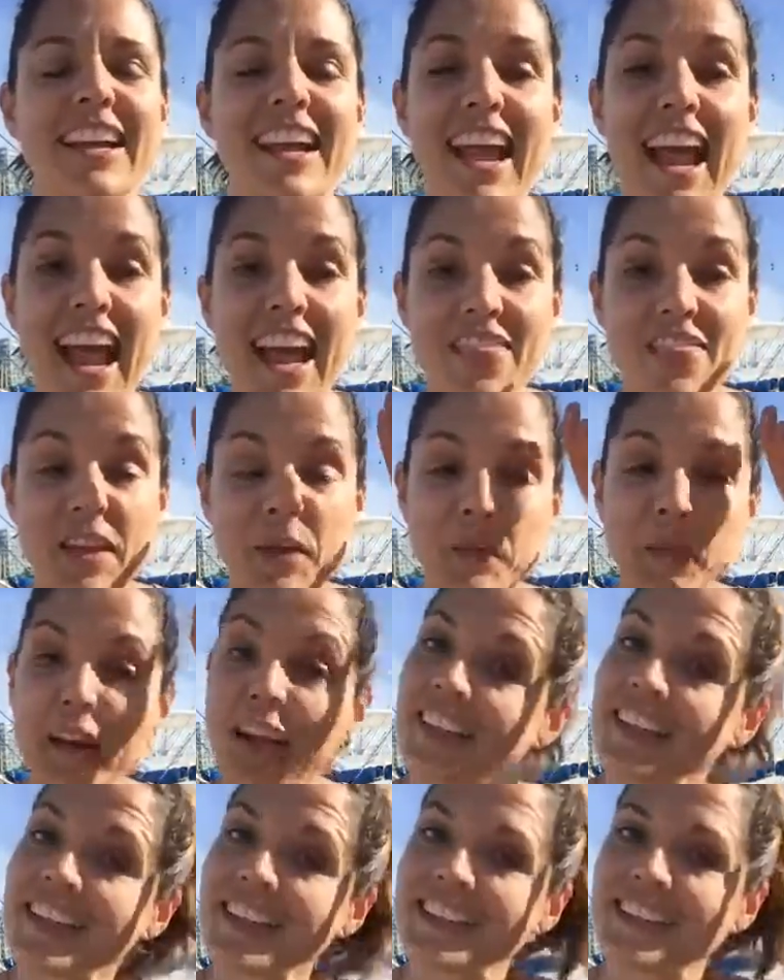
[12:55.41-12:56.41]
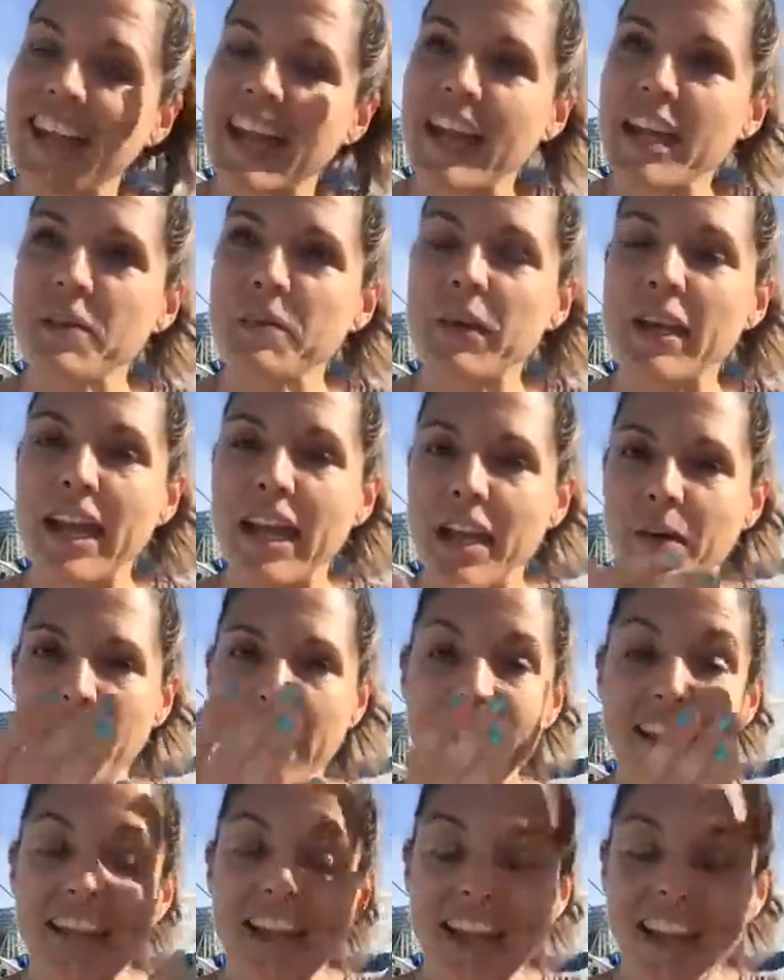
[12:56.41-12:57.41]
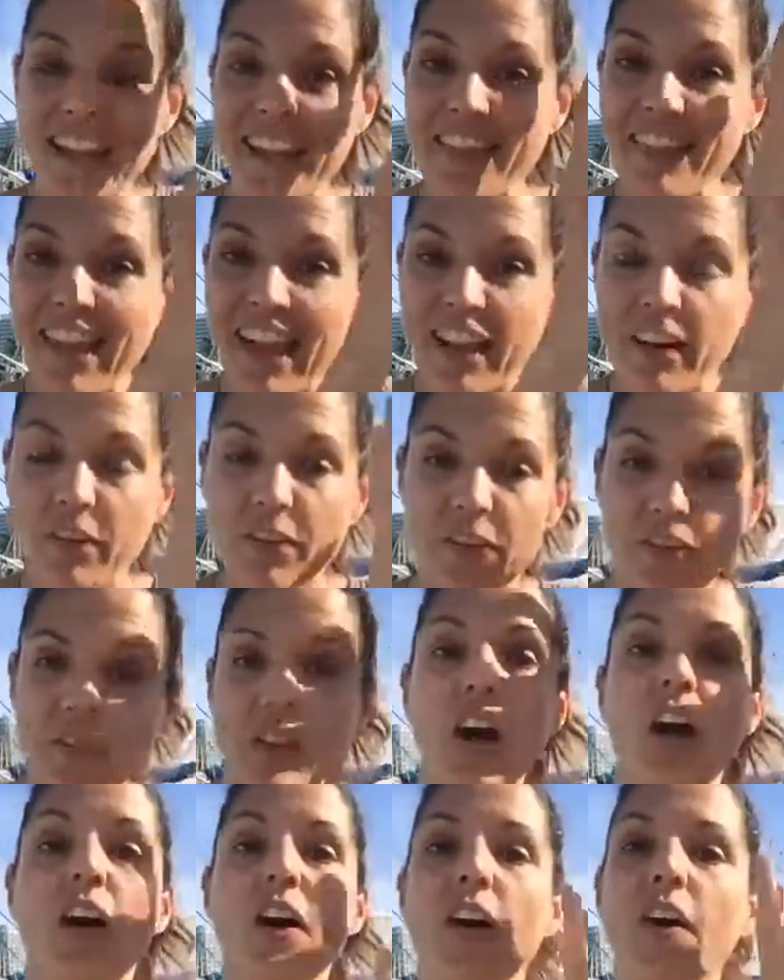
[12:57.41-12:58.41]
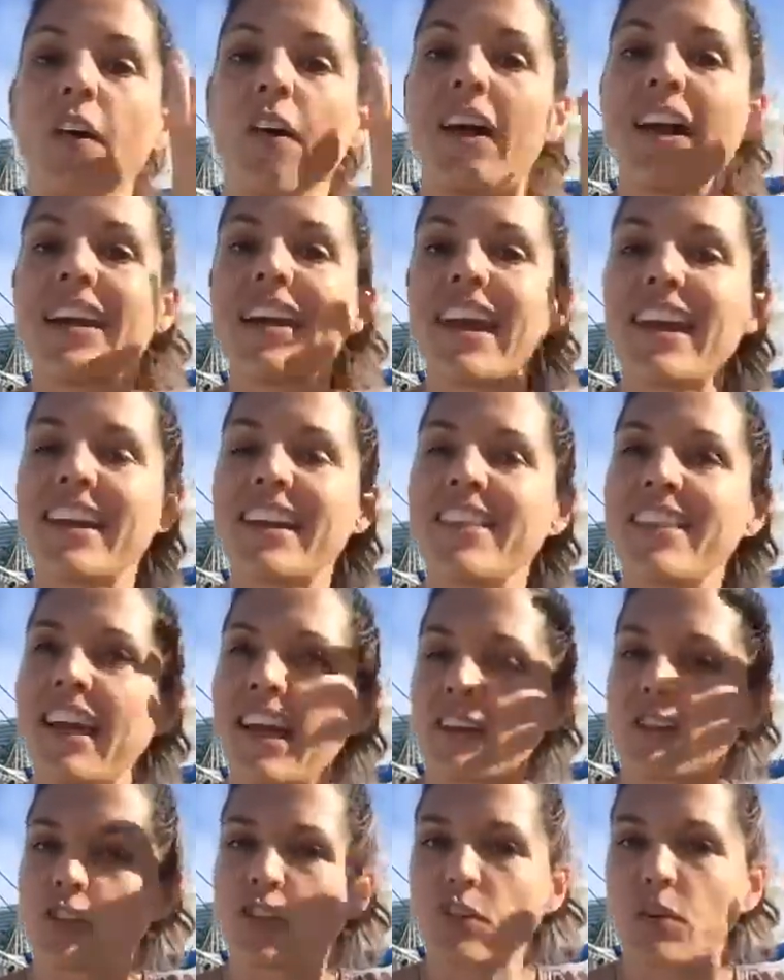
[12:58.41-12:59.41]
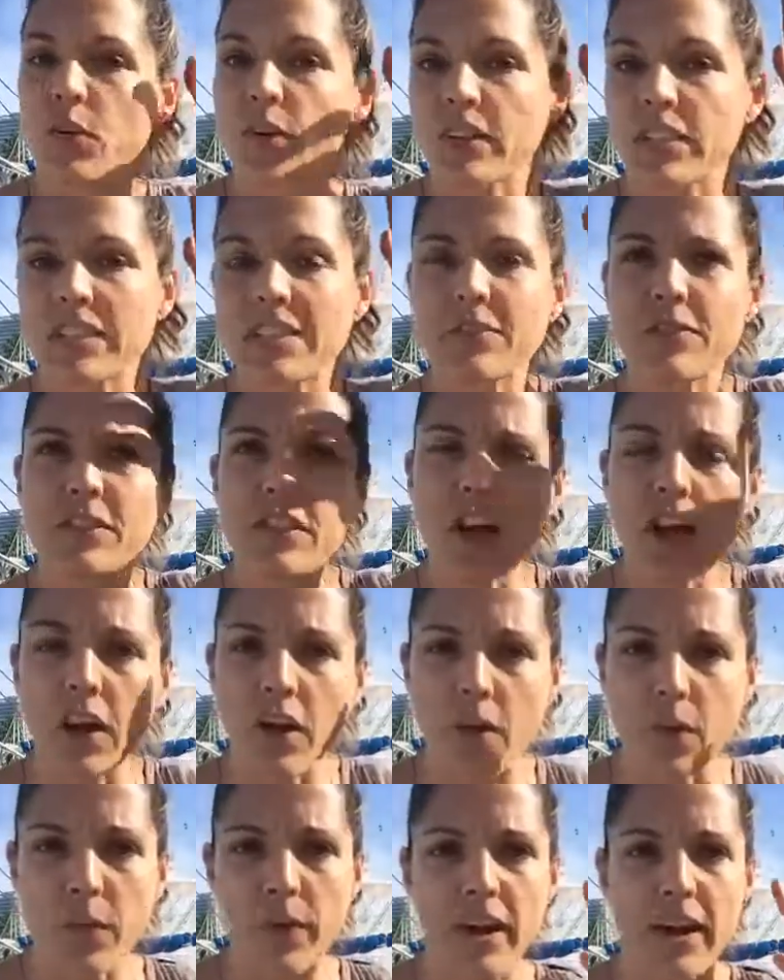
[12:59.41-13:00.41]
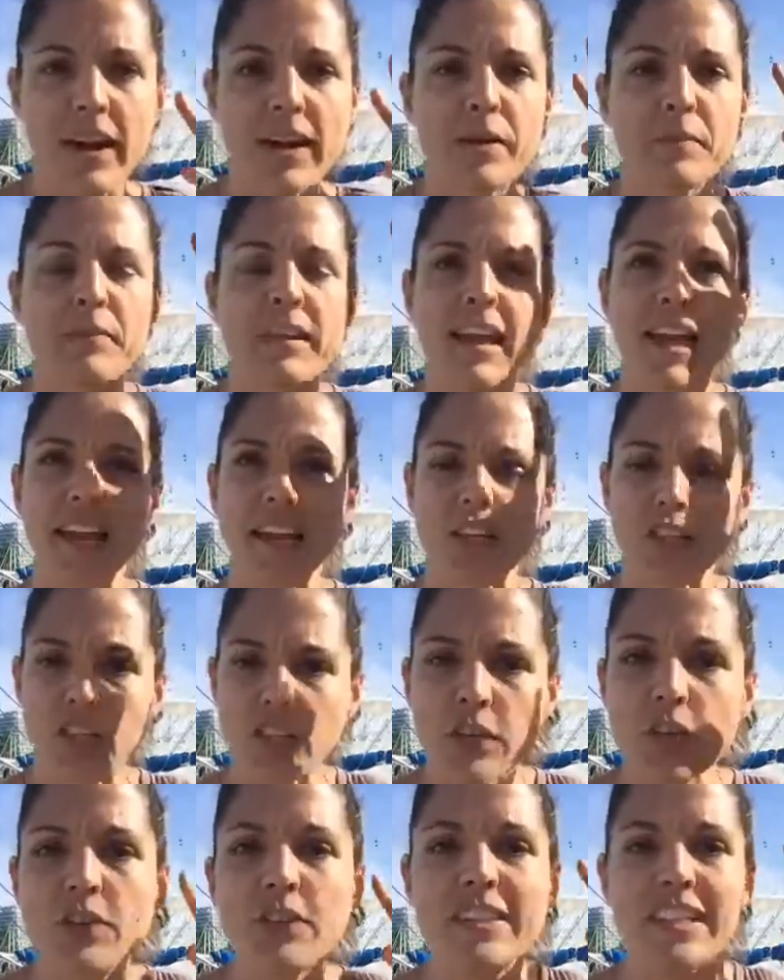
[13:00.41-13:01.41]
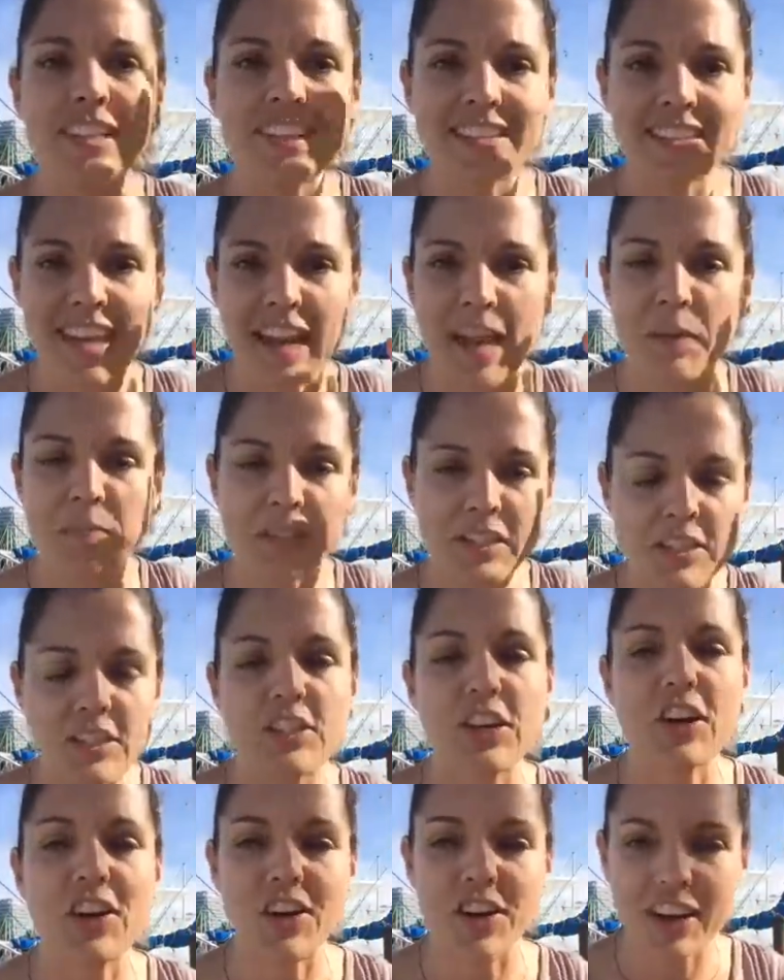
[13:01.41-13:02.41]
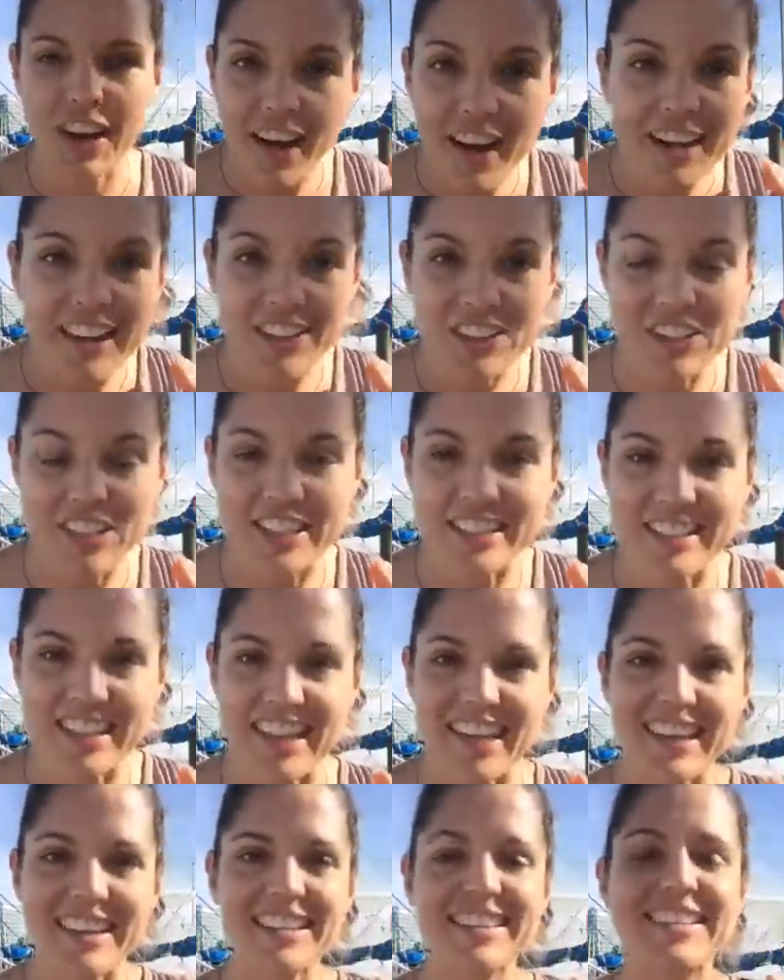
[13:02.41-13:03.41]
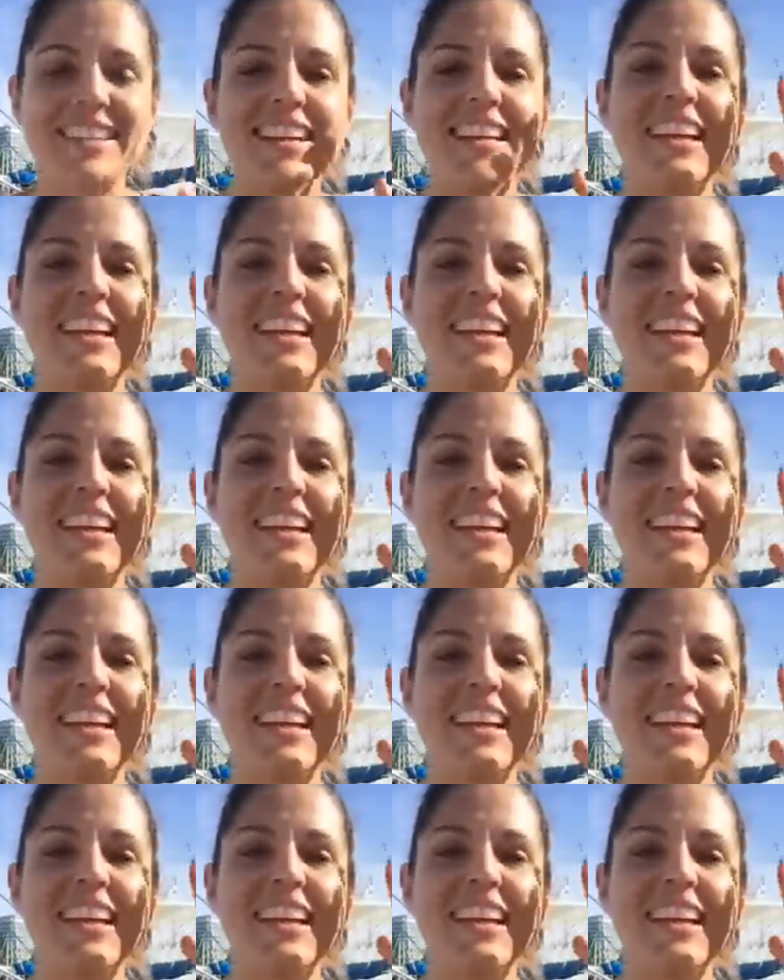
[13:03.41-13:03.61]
And then when I listen to Abraham, I get in that flow. I get in that source flow where I'm like tuned in, tapped in, turned on, as she says.